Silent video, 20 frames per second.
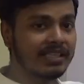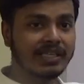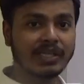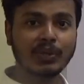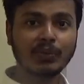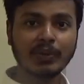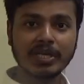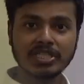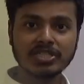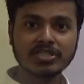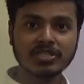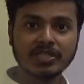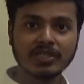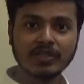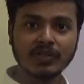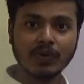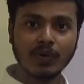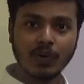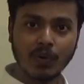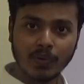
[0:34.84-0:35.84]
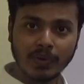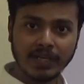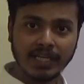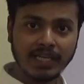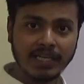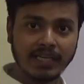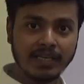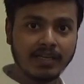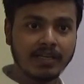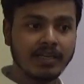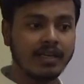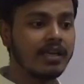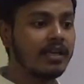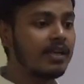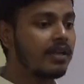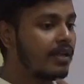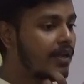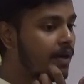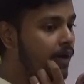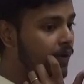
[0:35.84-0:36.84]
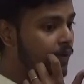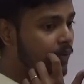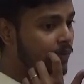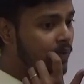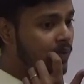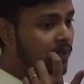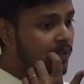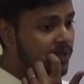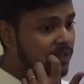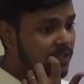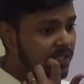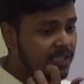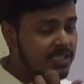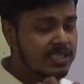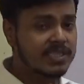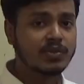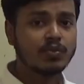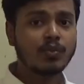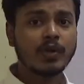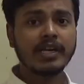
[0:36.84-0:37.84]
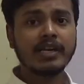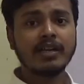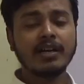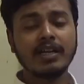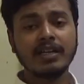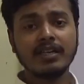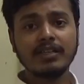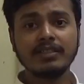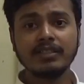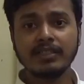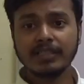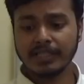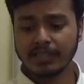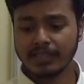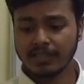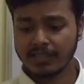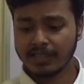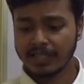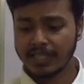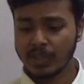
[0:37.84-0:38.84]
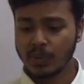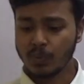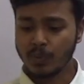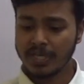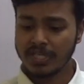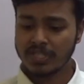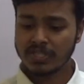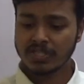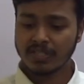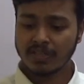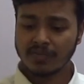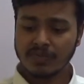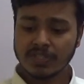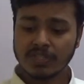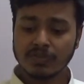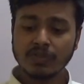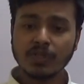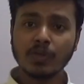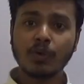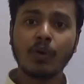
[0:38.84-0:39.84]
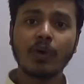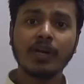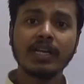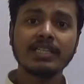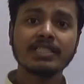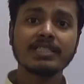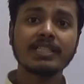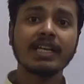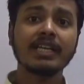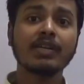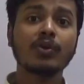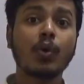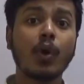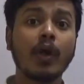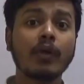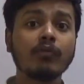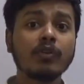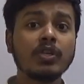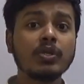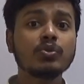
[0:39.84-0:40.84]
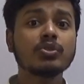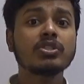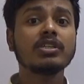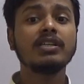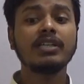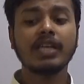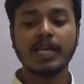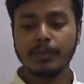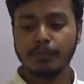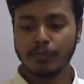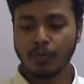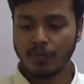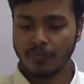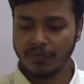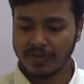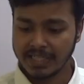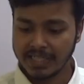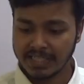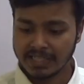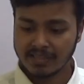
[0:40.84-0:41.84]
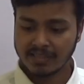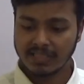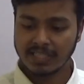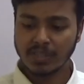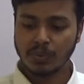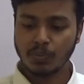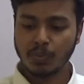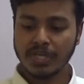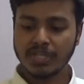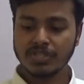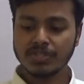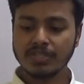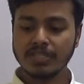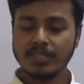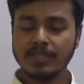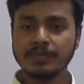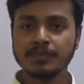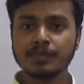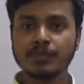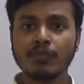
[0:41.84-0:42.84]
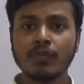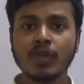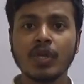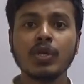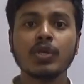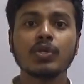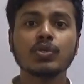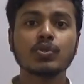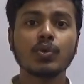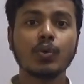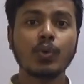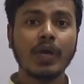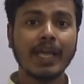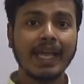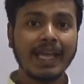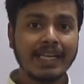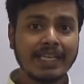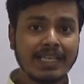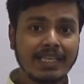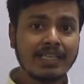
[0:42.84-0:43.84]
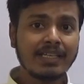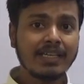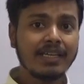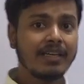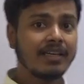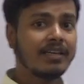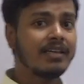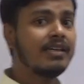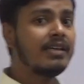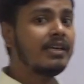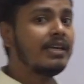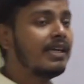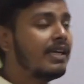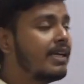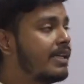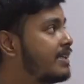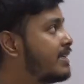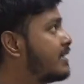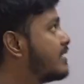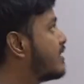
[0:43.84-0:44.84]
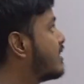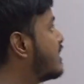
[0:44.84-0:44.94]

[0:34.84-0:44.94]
equation. Okay, now there is one another equation which we call is a convolution type of integral equation. So any integral